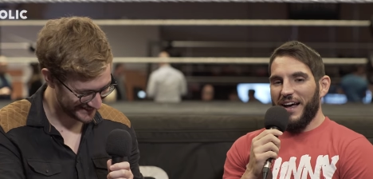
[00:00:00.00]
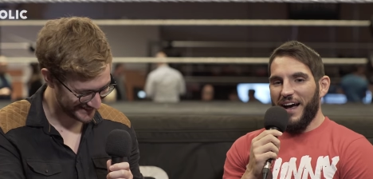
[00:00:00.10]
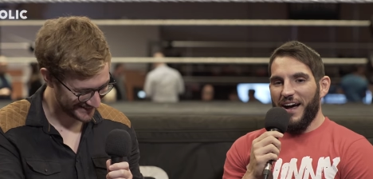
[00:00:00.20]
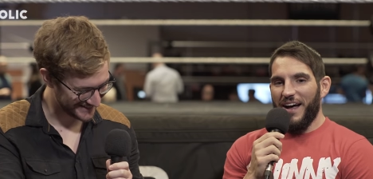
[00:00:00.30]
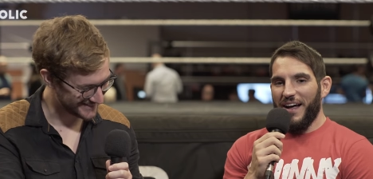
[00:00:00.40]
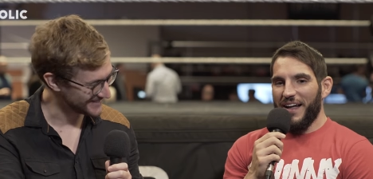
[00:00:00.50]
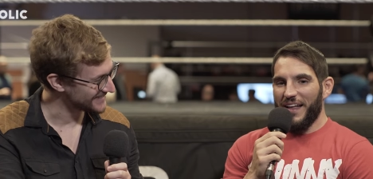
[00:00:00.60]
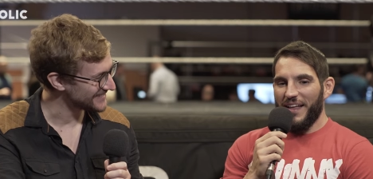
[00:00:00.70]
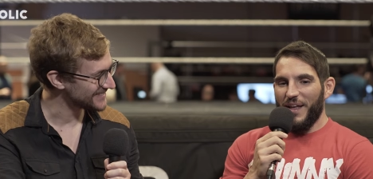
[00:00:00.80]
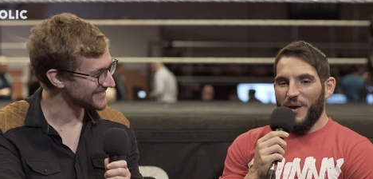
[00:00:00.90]

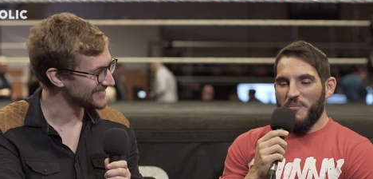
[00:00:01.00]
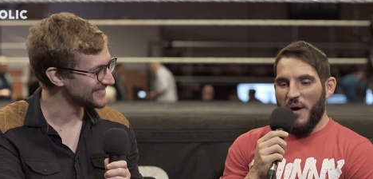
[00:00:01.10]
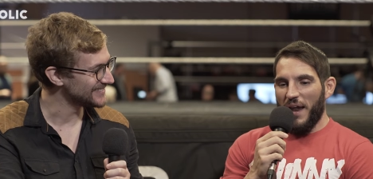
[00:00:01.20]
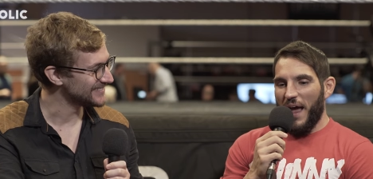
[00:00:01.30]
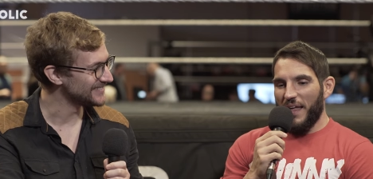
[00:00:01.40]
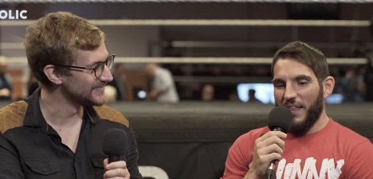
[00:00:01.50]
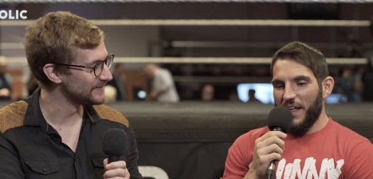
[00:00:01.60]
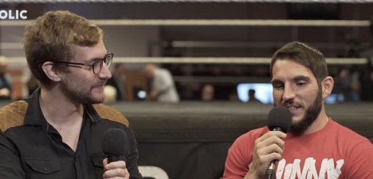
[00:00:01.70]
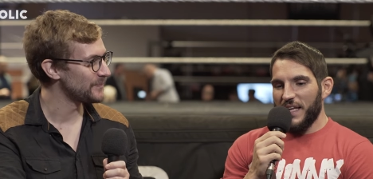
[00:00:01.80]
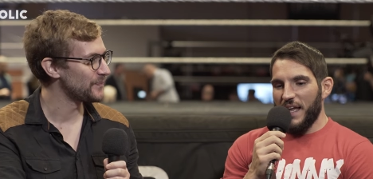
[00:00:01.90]
Speaker 1: uh, but I
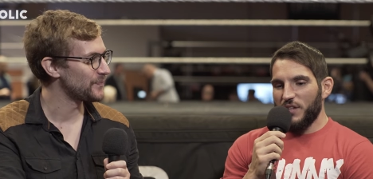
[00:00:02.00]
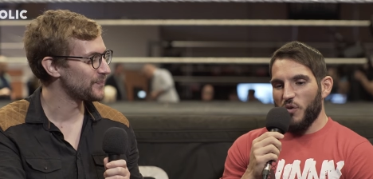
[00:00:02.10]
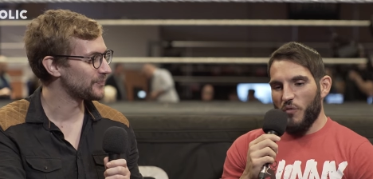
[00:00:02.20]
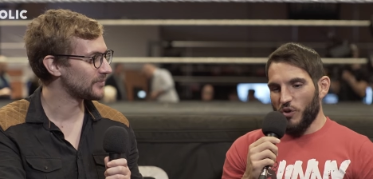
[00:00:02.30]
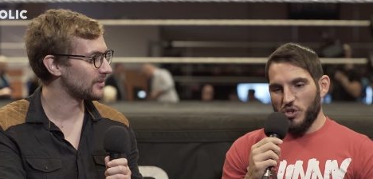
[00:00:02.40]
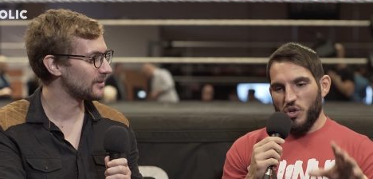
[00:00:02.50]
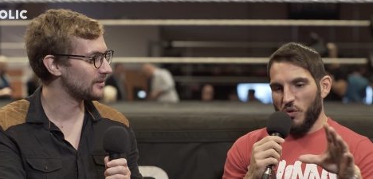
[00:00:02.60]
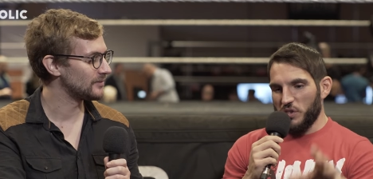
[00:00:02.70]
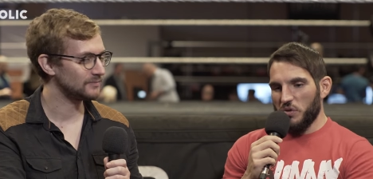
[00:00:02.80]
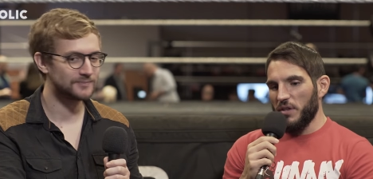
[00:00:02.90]
I say too, if we're just
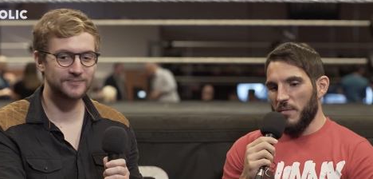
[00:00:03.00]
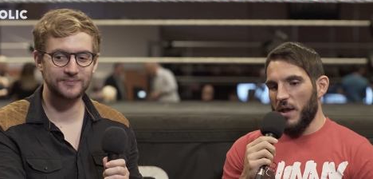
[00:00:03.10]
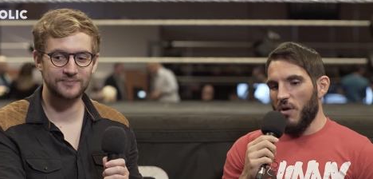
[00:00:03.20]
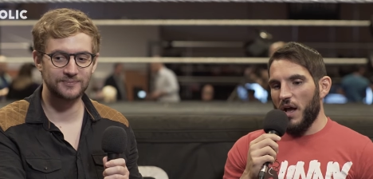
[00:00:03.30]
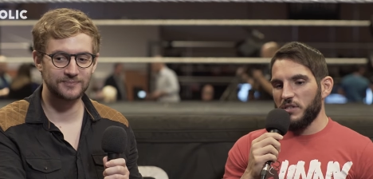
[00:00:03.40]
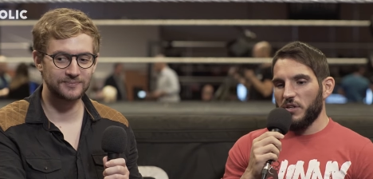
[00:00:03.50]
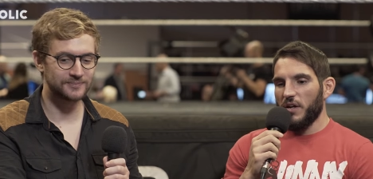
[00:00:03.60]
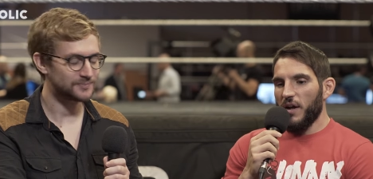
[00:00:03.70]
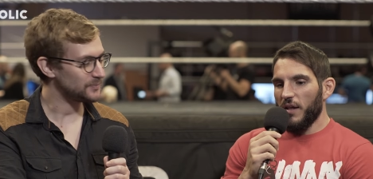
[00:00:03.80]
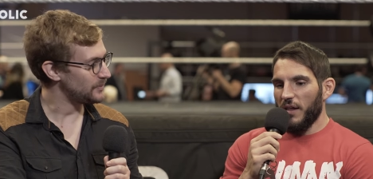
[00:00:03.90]
going strictly main
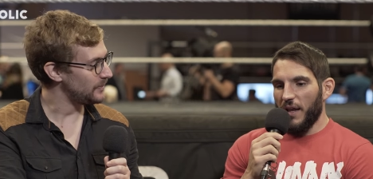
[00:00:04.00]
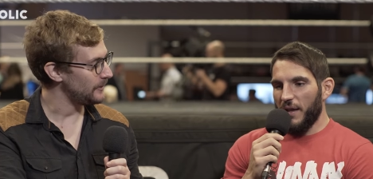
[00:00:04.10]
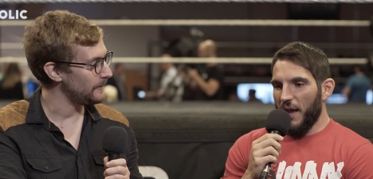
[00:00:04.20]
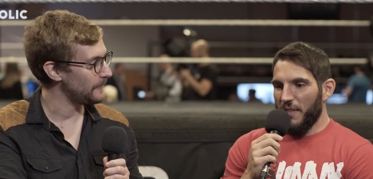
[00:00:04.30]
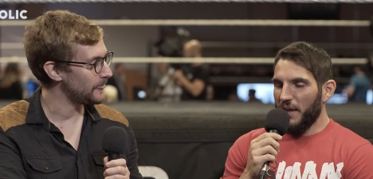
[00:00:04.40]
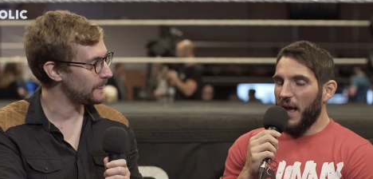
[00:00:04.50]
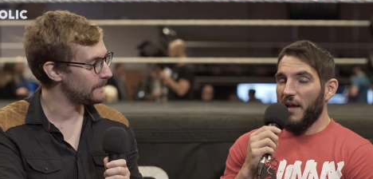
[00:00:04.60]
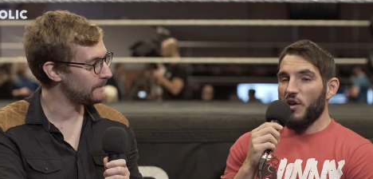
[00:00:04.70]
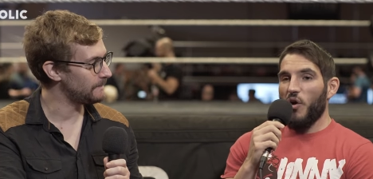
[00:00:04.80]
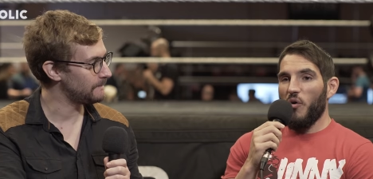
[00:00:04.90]
roster, like I think
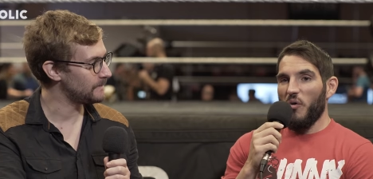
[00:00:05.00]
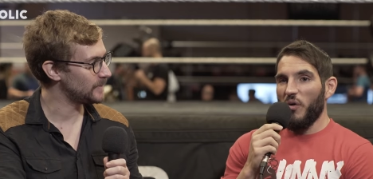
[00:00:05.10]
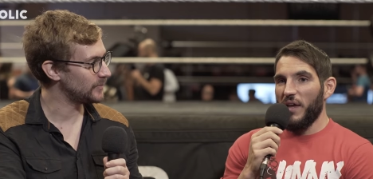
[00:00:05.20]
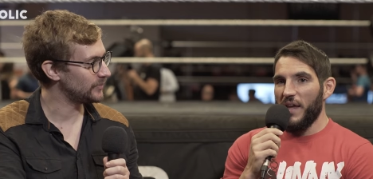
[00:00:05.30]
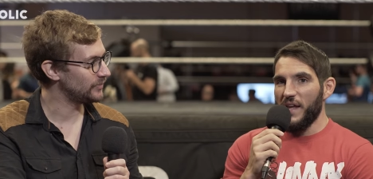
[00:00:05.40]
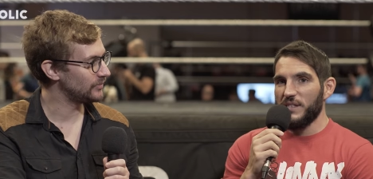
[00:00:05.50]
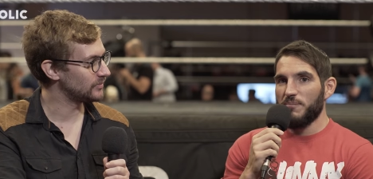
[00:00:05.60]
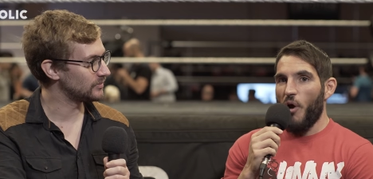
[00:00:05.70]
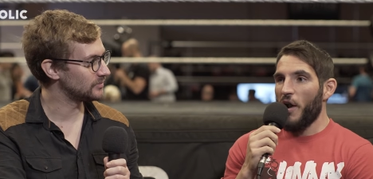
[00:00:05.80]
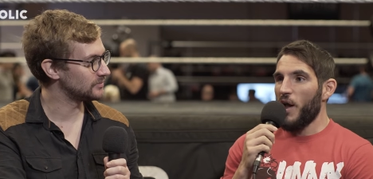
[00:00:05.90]
I know
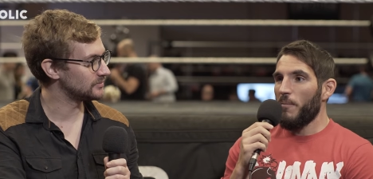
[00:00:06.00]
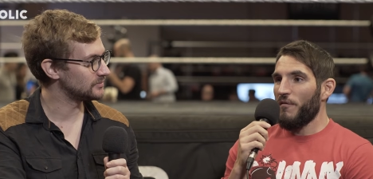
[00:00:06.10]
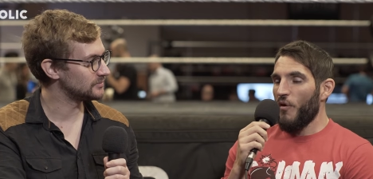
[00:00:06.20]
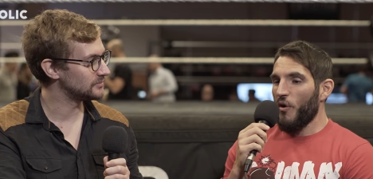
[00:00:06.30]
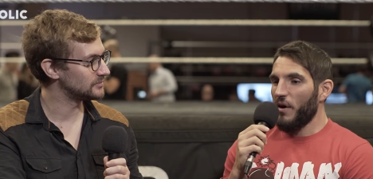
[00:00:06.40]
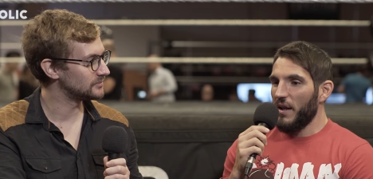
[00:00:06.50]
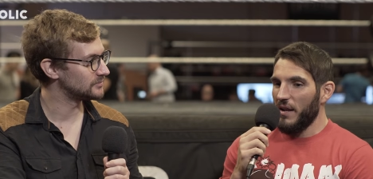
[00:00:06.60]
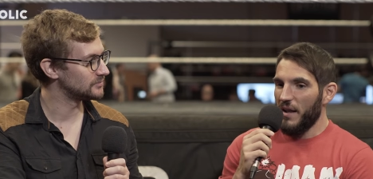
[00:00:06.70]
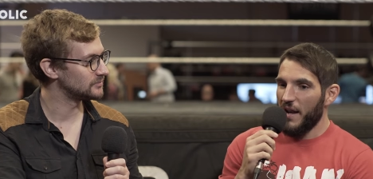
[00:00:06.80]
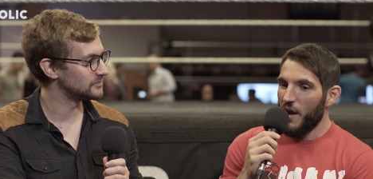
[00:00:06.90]
he's brought it up before
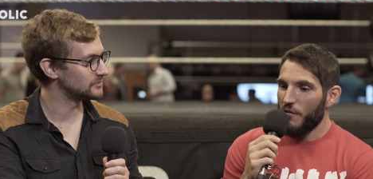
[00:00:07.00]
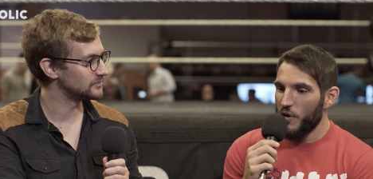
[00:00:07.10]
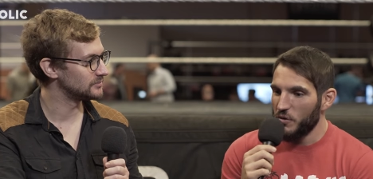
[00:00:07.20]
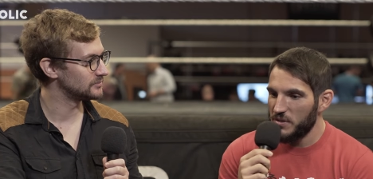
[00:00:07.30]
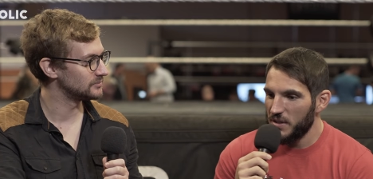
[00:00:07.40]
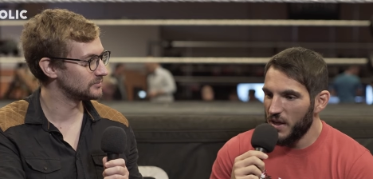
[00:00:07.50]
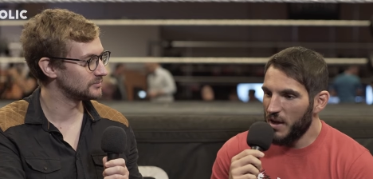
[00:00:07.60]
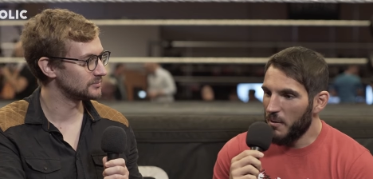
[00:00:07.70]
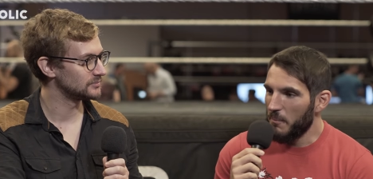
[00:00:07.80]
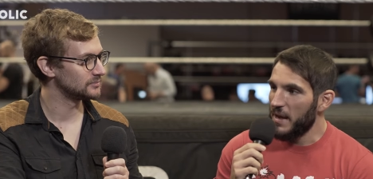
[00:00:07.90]
in, in interviews.
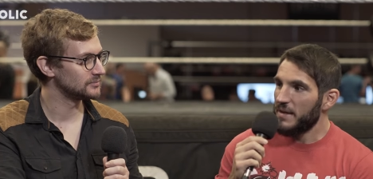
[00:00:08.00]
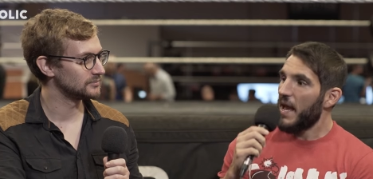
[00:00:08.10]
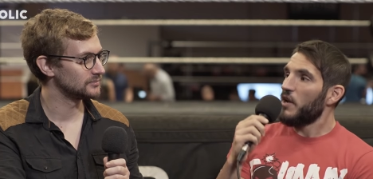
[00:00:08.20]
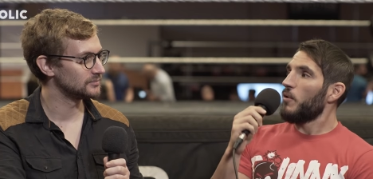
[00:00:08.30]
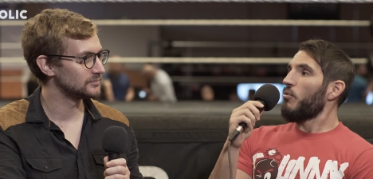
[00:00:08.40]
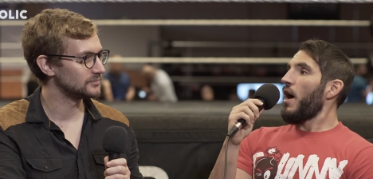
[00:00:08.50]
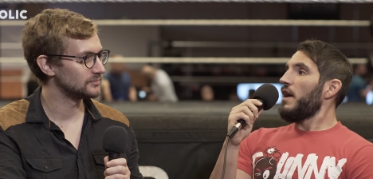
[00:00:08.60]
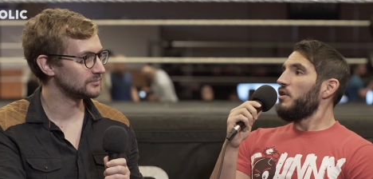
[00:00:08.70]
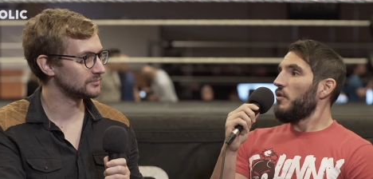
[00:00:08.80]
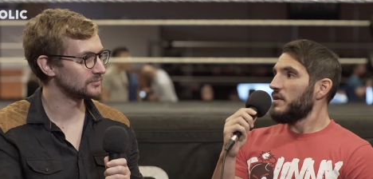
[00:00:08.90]
But me and Daniel
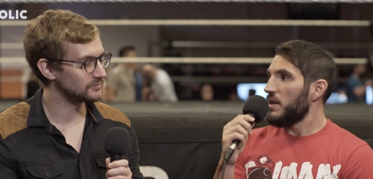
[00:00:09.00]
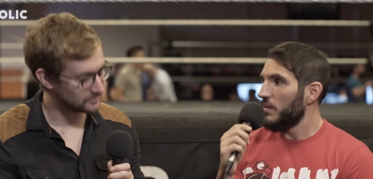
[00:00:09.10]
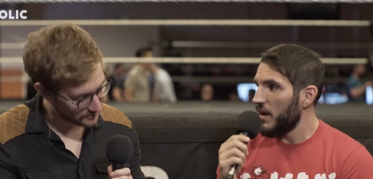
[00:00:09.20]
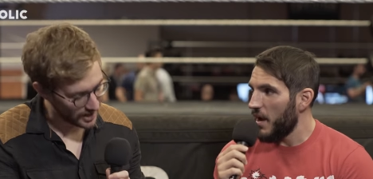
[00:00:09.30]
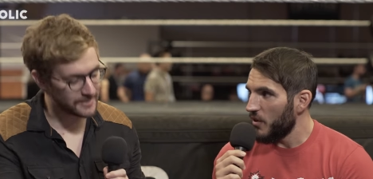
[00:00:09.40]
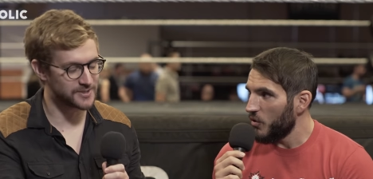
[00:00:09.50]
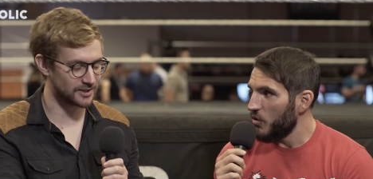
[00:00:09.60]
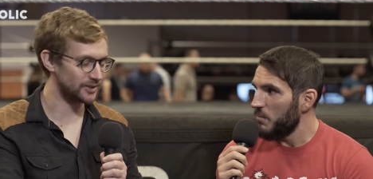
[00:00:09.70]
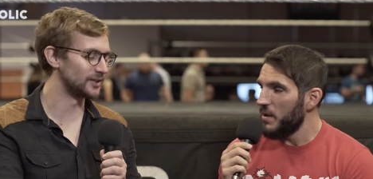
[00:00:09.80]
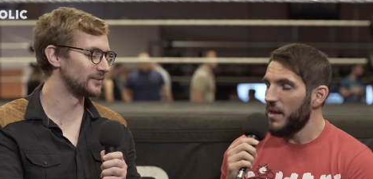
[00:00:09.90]
Bryan doing something together
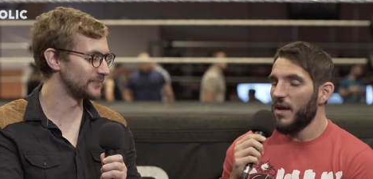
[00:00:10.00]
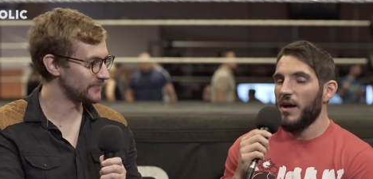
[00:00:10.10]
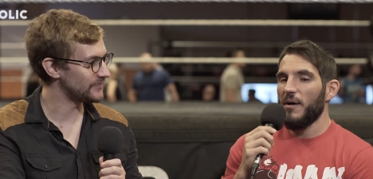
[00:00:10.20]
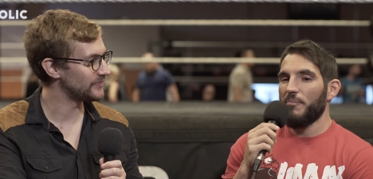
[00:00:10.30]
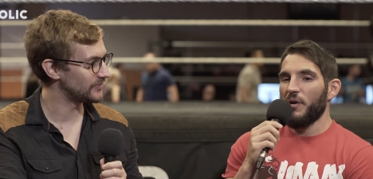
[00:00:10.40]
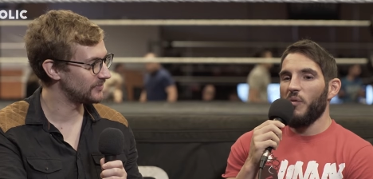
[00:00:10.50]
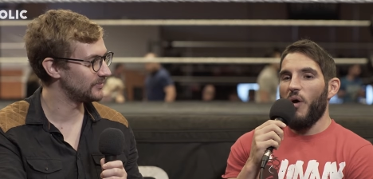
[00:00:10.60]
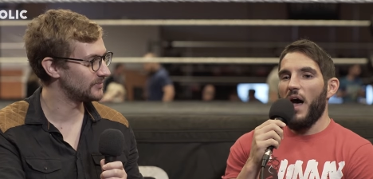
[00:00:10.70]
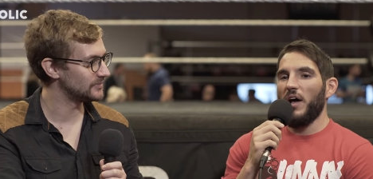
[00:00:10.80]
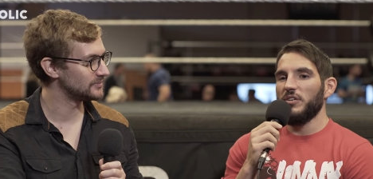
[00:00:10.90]
Absolutely. would be uh, pretty
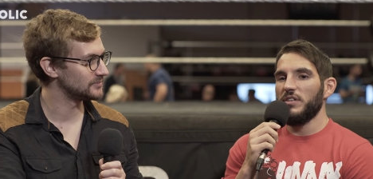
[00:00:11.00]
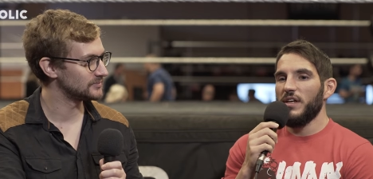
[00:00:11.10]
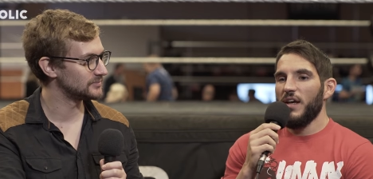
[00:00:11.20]
wild.